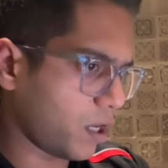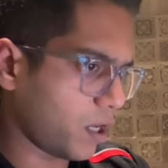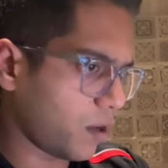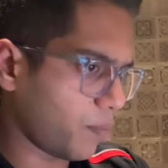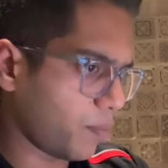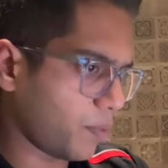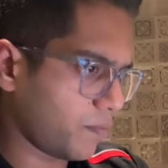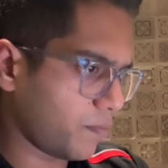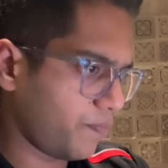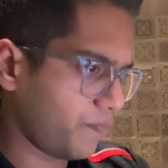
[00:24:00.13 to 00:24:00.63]
up?
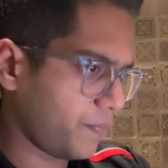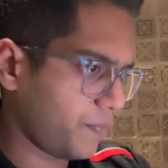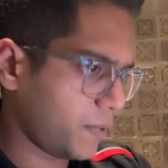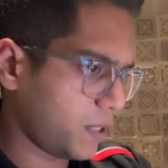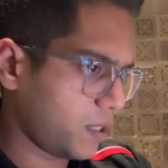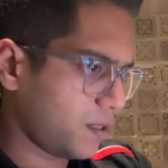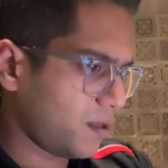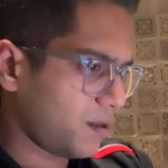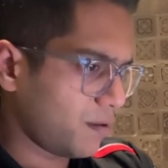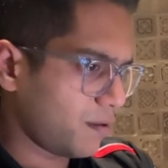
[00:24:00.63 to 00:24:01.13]

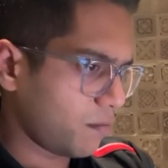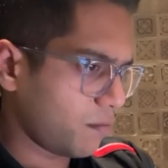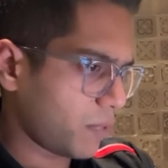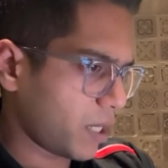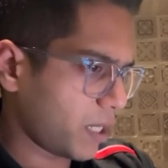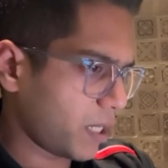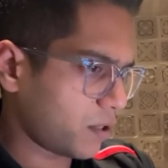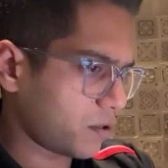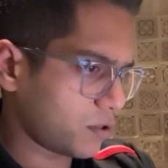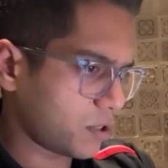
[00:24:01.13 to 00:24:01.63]

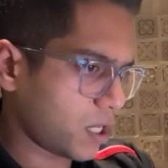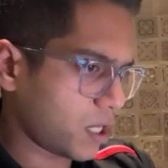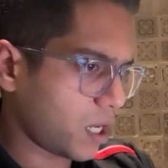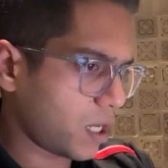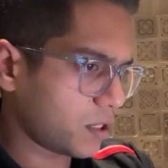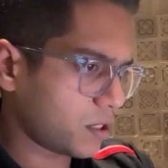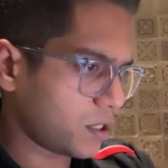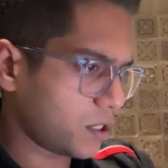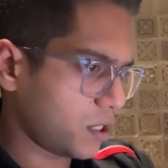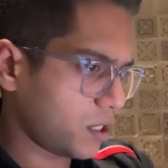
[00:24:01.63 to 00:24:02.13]

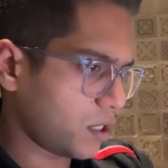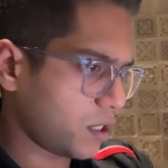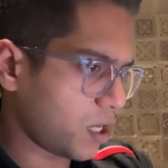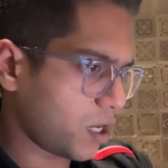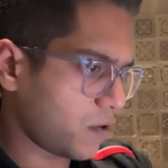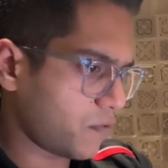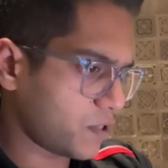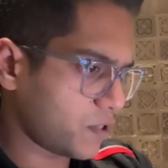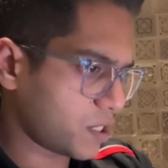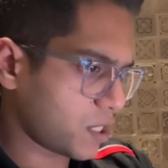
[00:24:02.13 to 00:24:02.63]

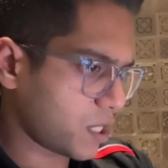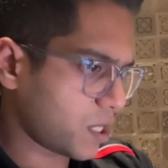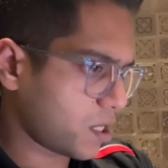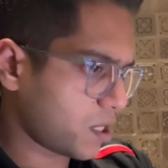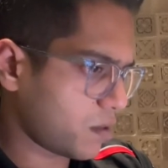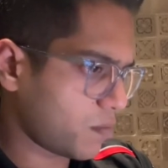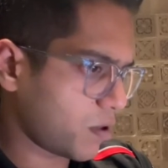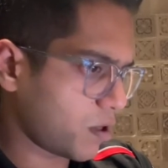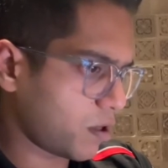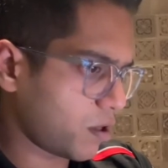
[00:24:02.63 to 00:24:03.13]
MicroStrategy, none of
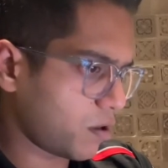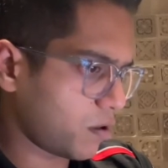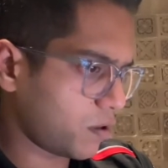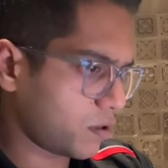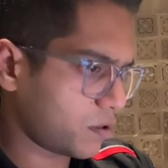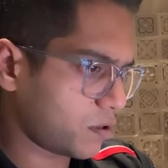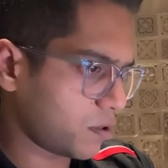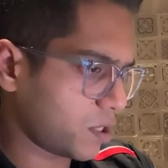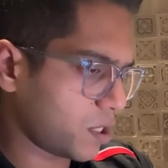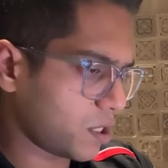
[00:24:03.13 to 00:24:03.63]
us care
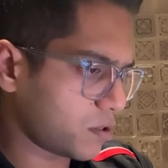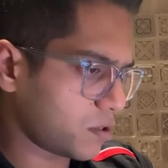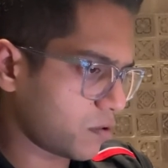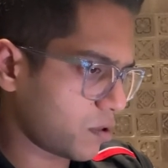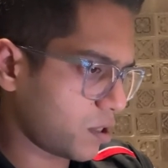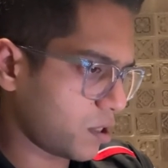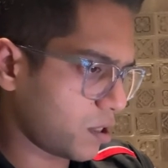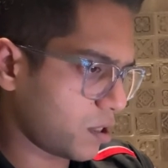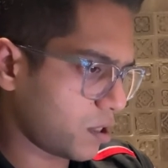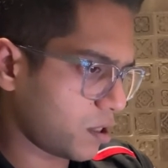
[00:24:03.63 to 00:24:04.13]
about, so
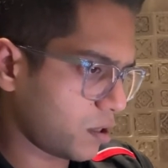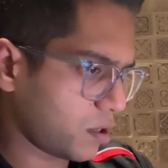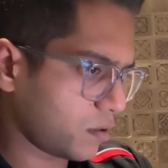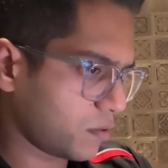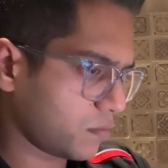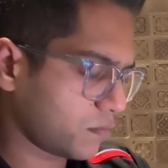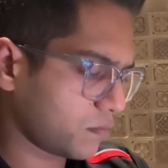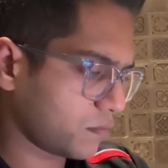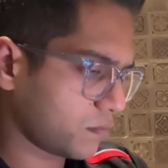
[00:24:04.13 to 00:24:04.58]
that's okay.